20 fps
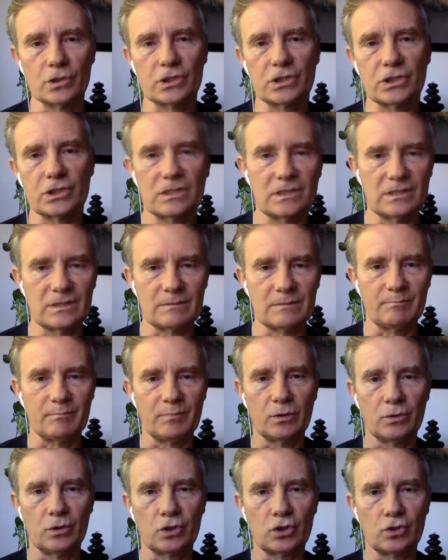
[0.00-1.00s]

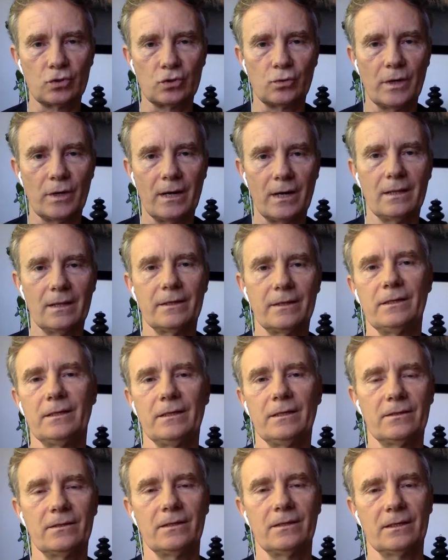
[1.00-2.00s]

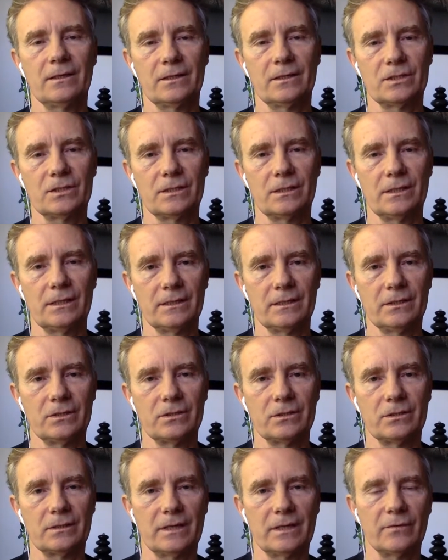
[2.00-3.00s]
spirituality thing is getting
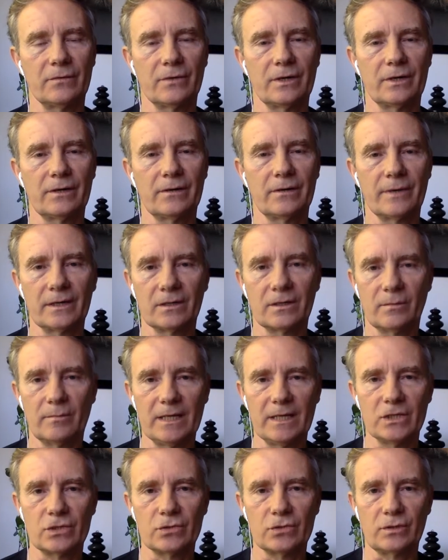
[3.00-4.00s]
into like regular
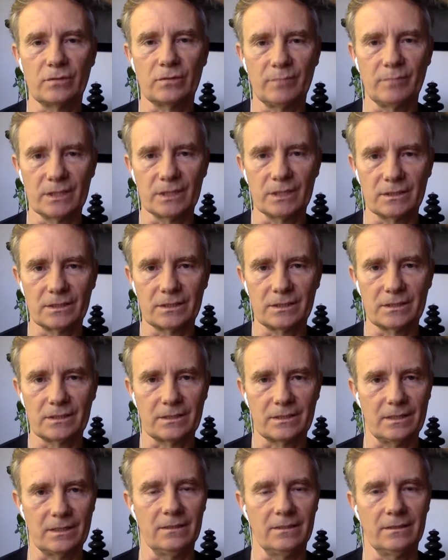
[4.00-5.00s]
mainstream business
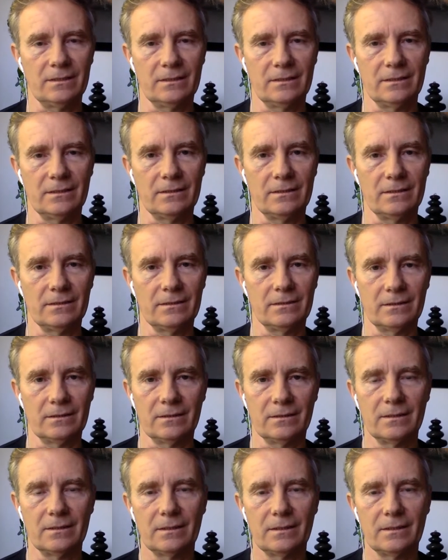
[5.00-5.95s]
and the